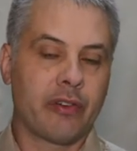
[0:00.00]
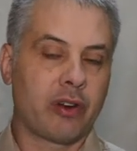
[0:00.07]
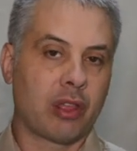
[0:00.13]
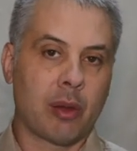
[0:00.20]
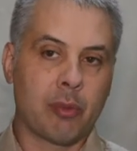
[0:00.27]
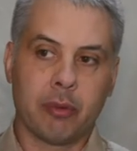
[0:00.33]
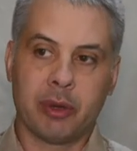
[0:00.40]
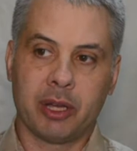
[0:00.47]
for
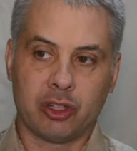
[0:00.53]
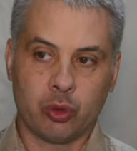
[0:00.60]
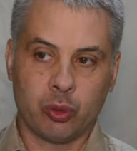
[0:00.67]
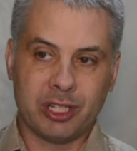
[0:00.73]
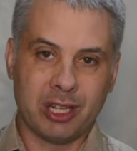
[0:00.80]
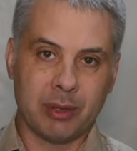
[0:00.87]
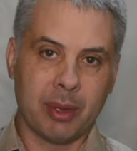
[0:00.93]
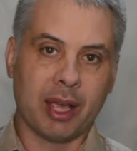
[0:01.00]
example, be a
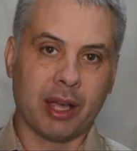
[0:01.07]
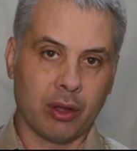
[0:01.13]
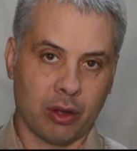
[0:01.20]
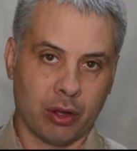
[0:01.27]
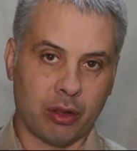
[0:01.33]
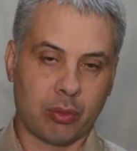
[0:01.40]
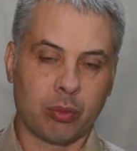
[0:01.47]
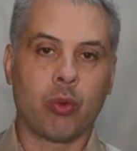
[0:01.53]
20
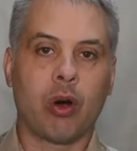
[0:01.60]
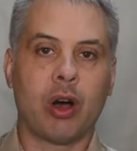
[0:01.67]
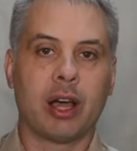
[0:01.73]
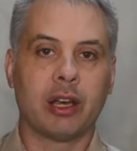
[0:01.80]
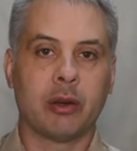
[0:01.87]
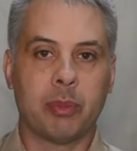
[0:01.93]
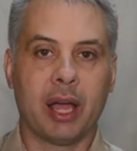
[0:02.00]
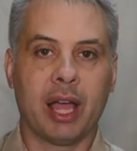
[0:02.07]
megahertz
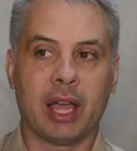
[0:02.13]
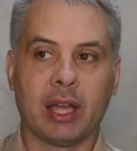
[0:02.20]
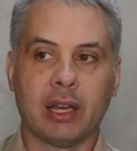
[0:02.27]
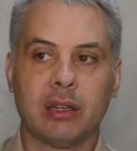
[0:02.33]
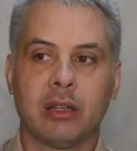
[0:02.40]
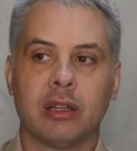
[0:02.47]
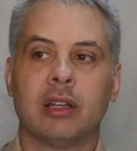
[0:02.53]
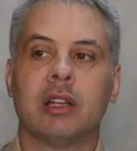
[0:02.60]
wide band,